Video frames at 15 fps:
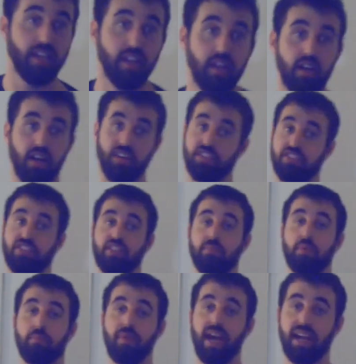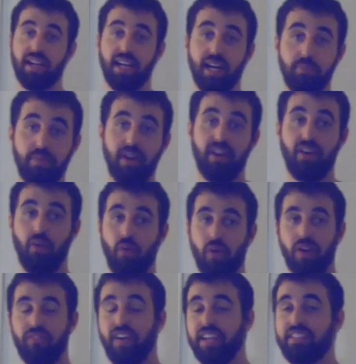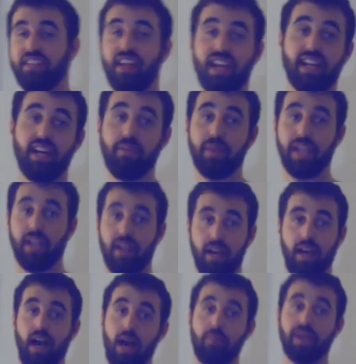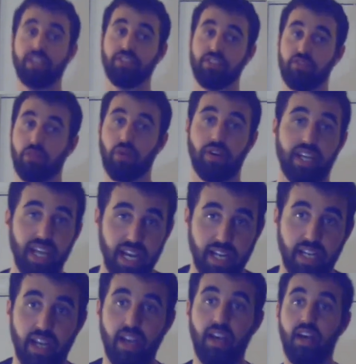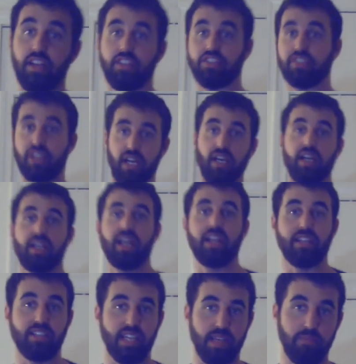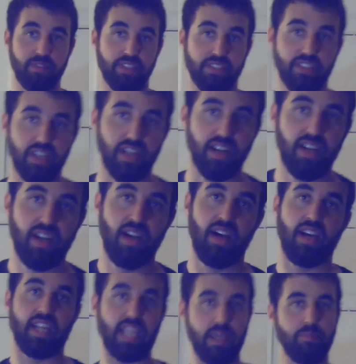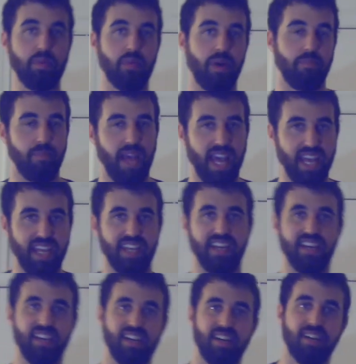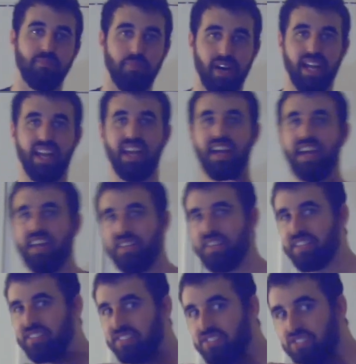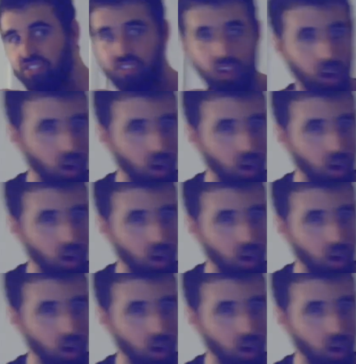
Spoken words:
or just simply back up, or if I see that coming, I might just throw a kick, just to kind of just to keep you at bay. But this is so